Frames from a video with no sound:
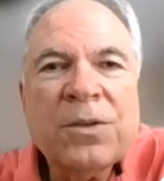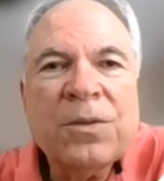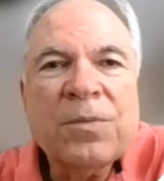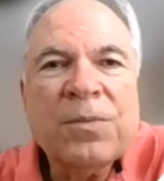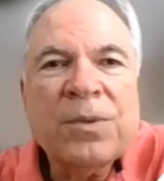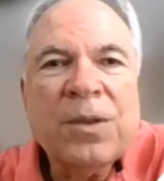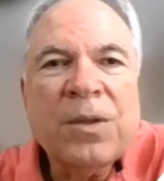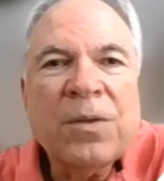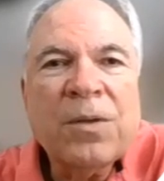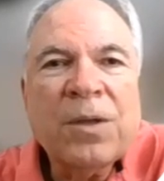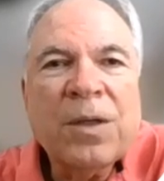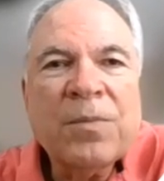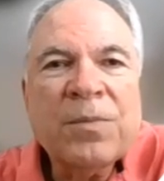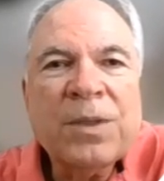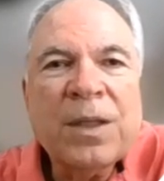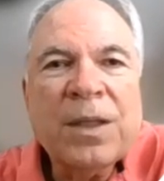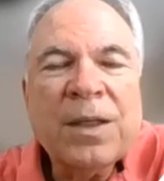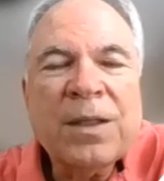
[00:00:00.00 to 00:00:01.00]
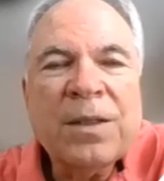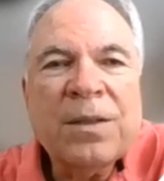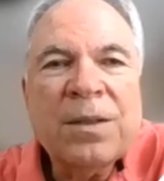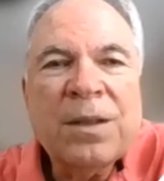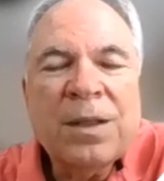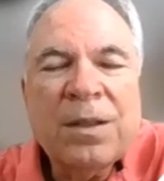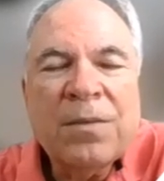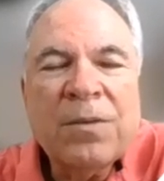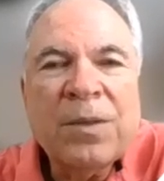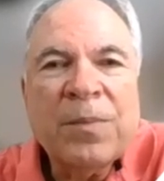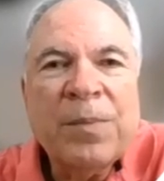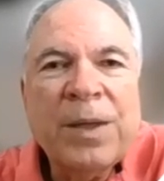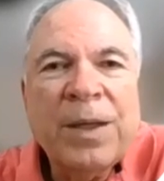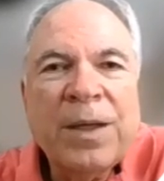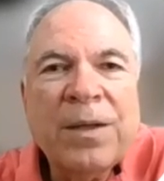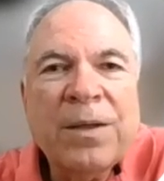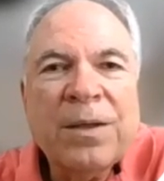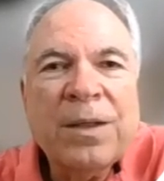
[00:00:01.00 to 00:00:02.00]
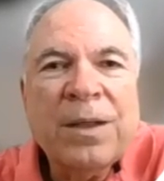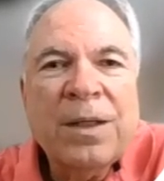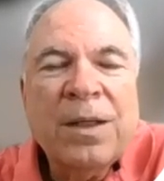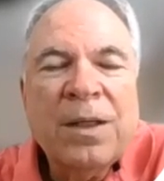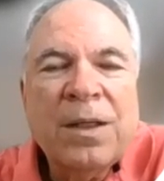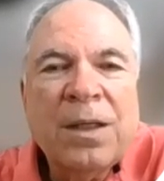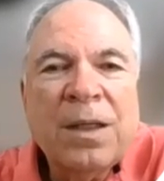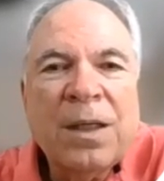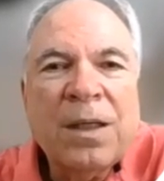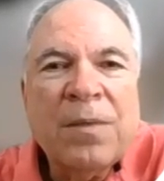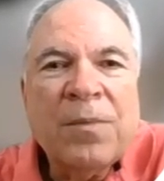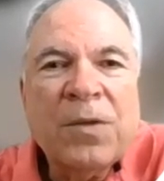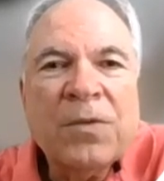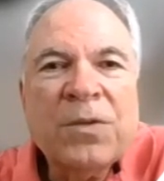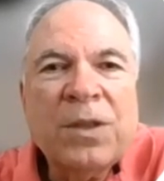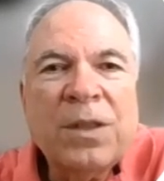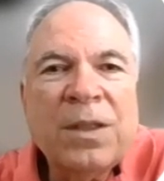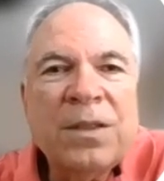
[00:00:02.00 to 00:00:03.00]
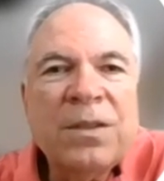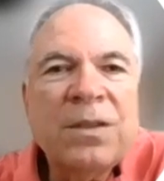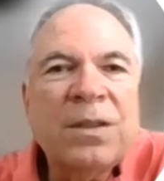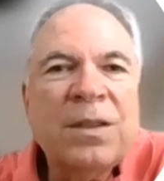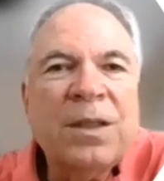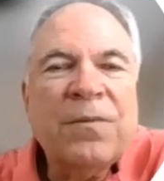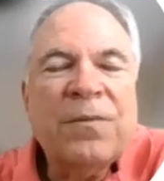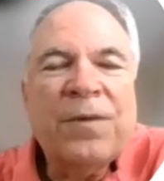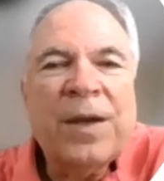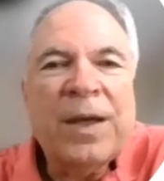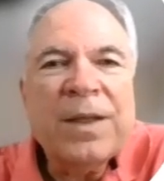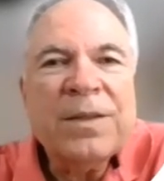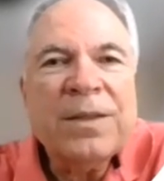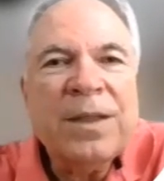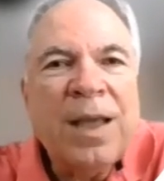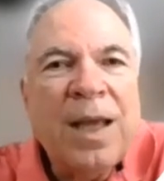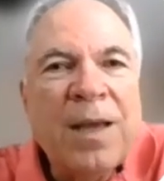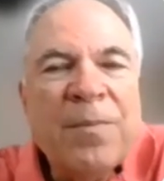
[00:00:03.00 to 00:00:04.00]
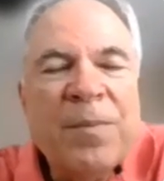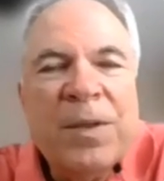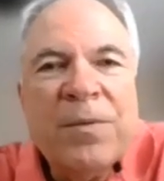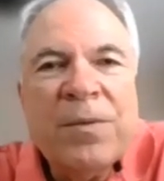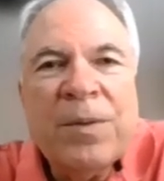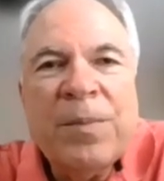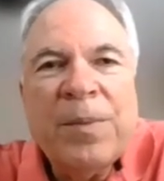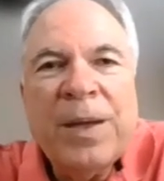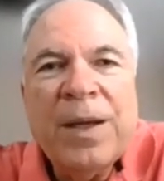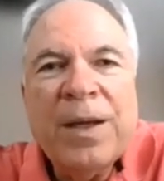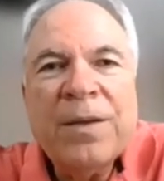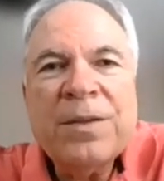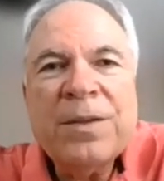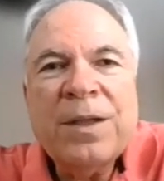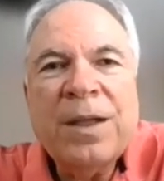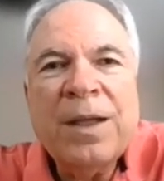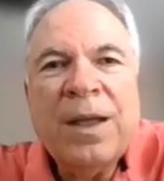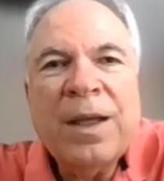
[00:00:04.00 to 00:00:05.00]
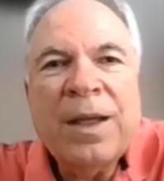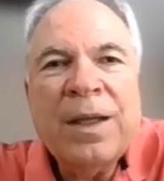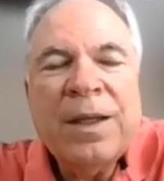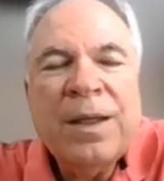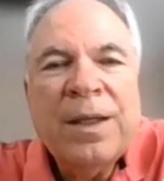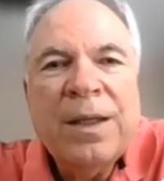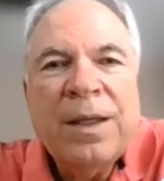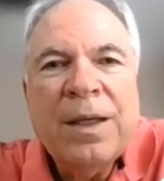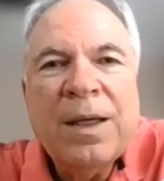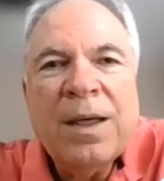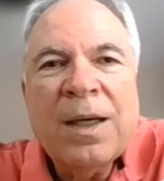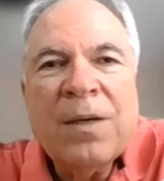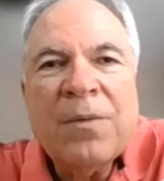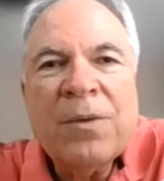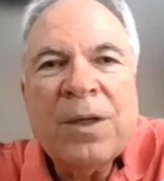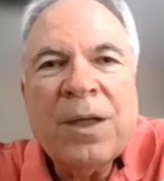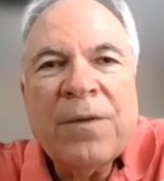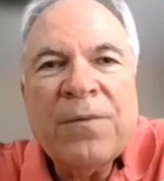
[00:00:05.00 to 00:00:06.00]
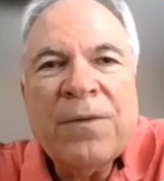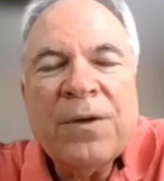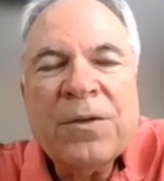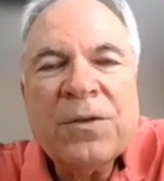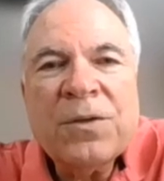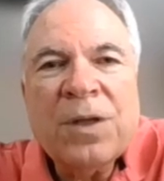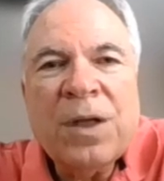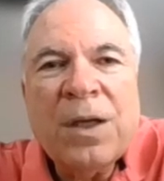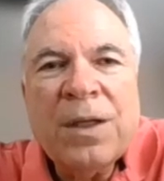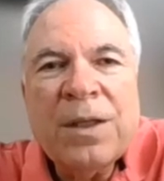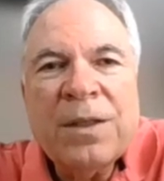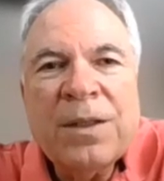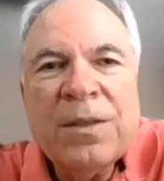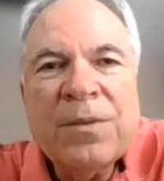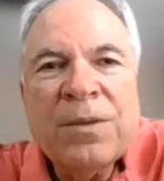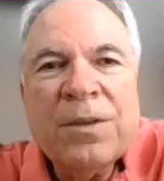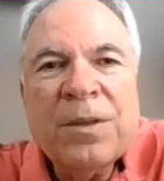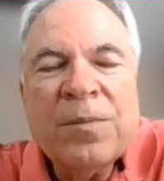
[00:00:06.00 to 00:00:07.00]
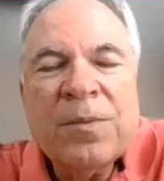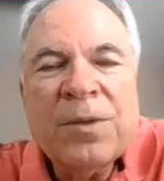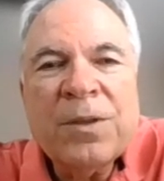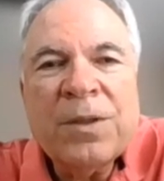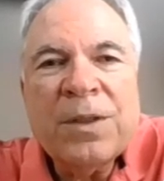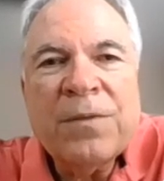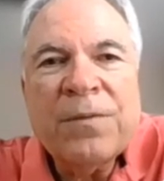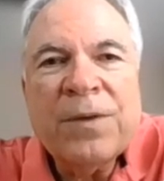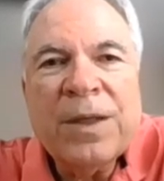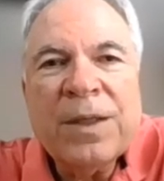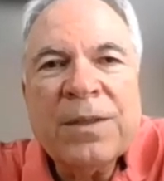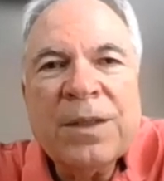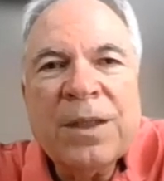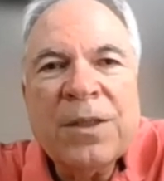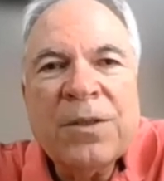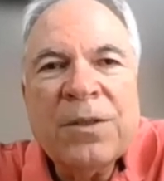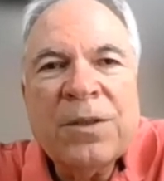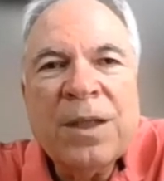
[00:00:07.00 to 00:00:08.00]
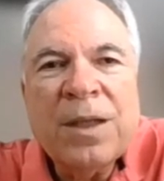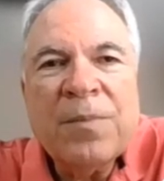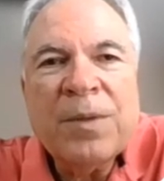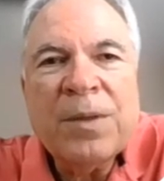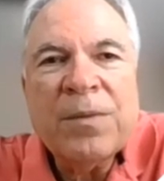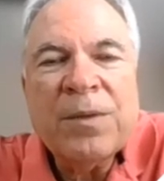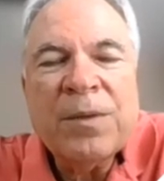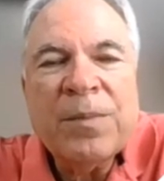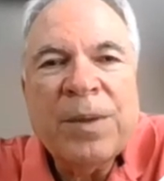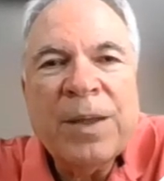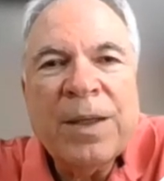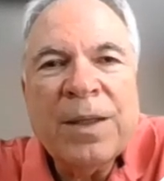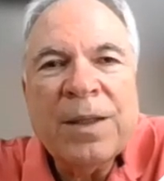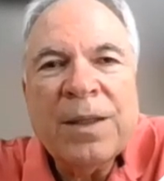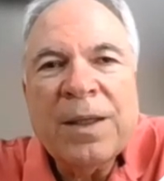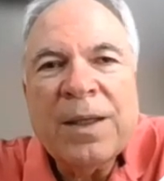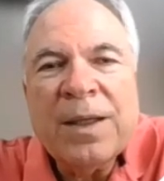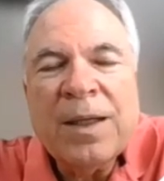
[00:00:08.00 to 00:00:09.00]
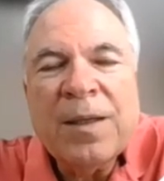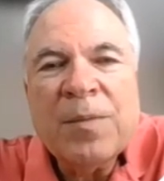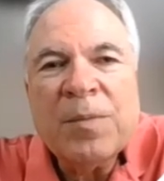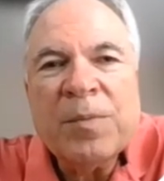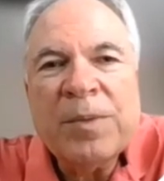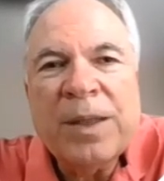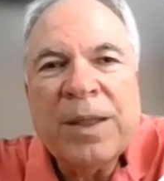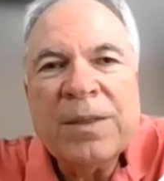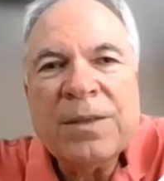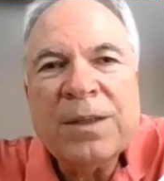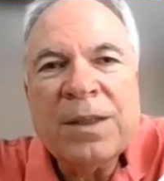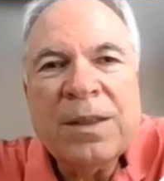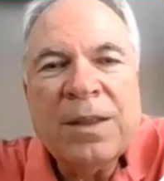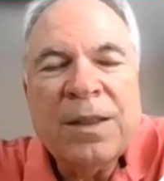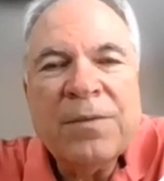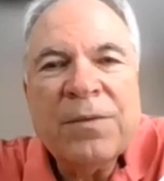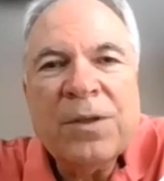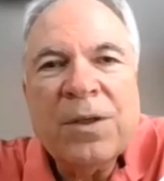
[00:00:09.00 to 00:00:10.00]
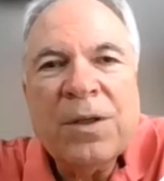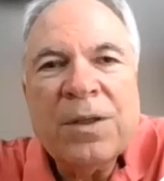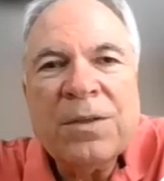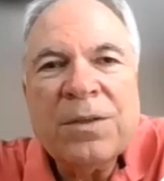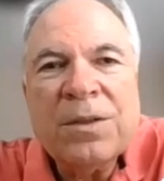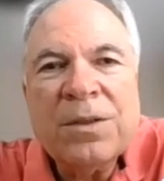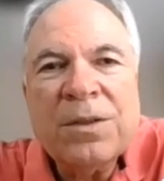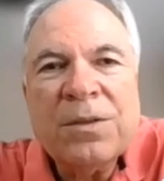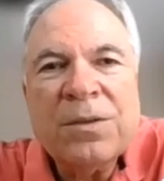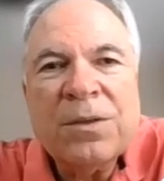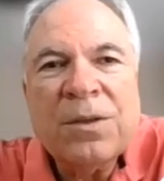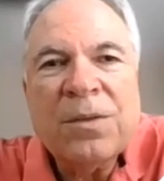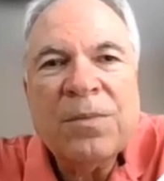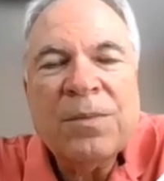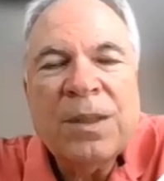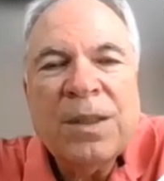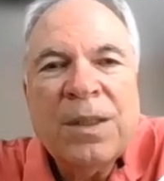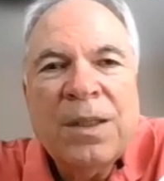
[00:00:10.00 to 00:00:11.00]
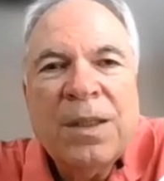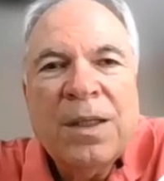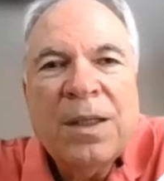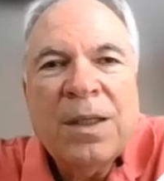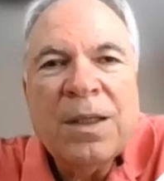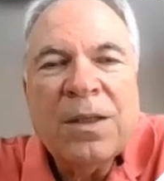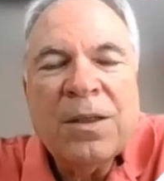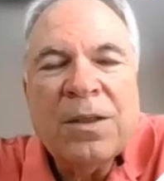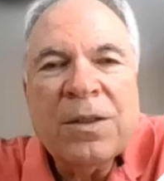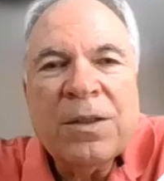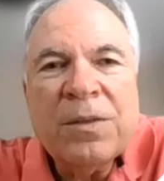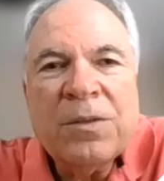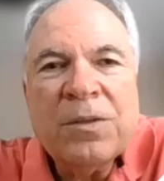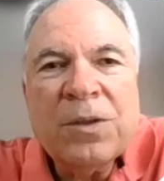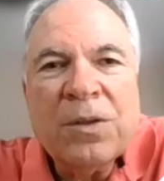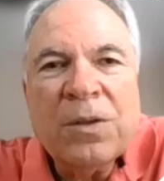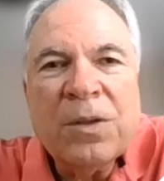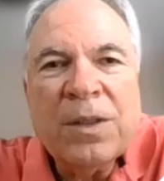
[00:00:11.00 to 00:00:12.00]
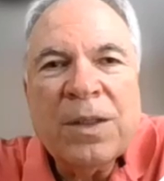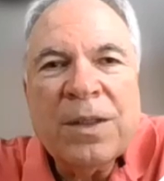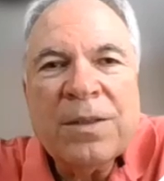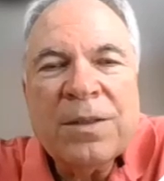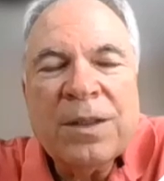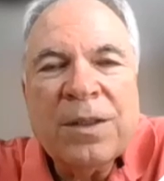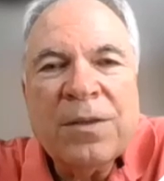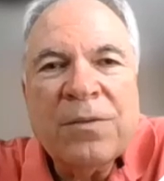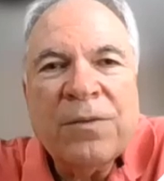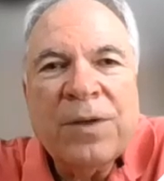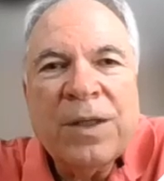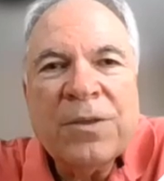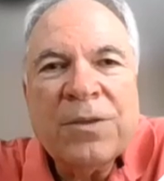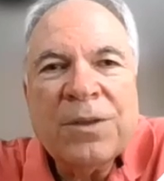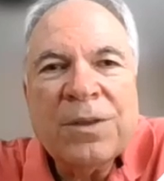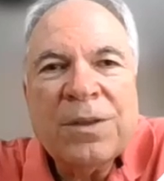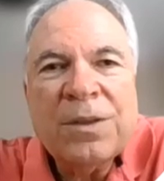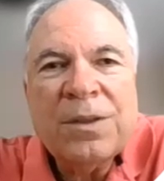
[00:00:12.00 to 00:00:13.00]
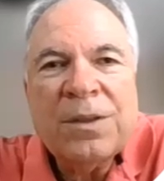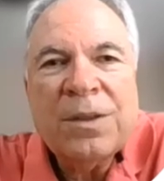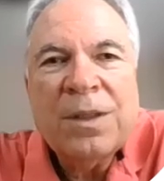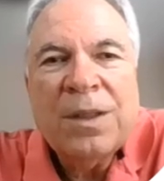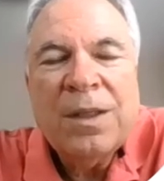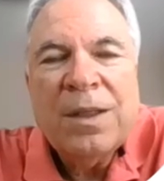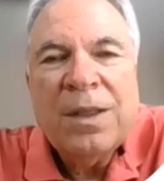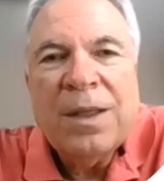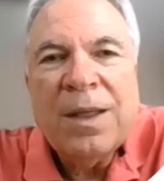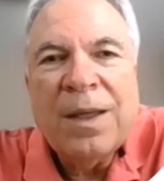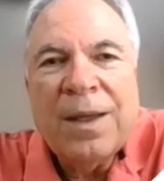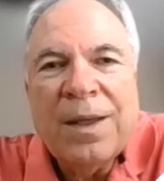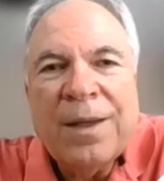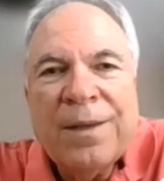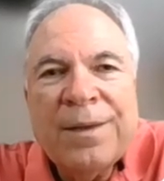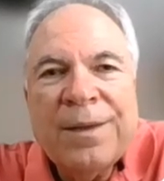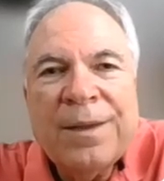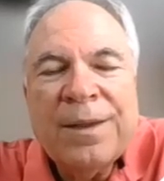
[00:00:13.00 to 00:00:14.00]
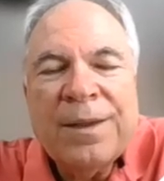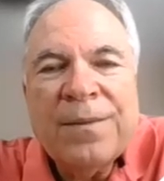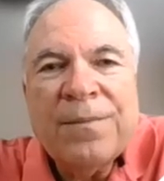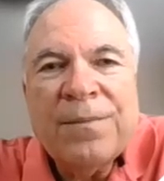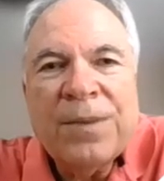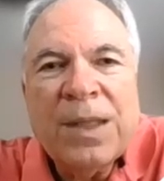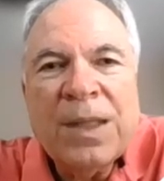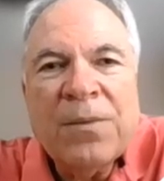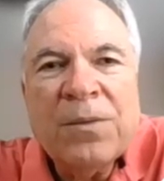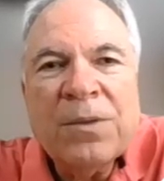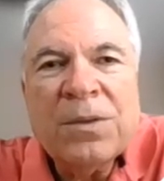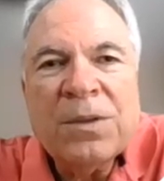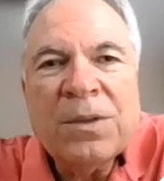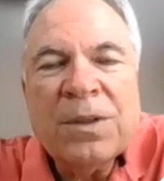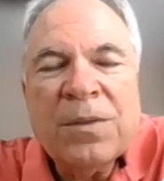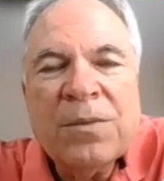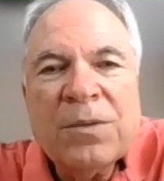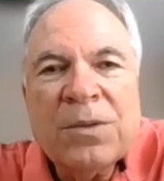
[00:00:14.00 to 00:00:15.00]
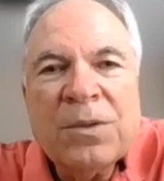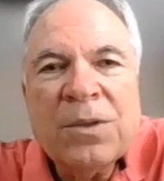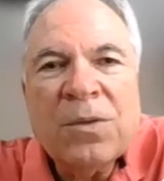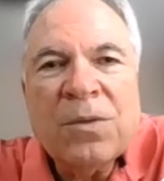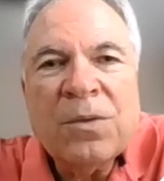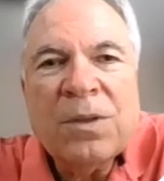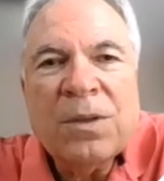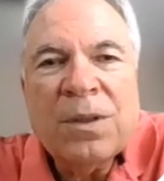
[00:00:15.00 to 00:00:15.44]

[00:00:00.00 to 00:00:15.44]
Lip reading: programs that can repair. Most of these defects can be repaired today. When I first started, there were a number of defects that could not be repaired, like hypoplastic left heart syndrome. They used to call that single ventricle, and there was no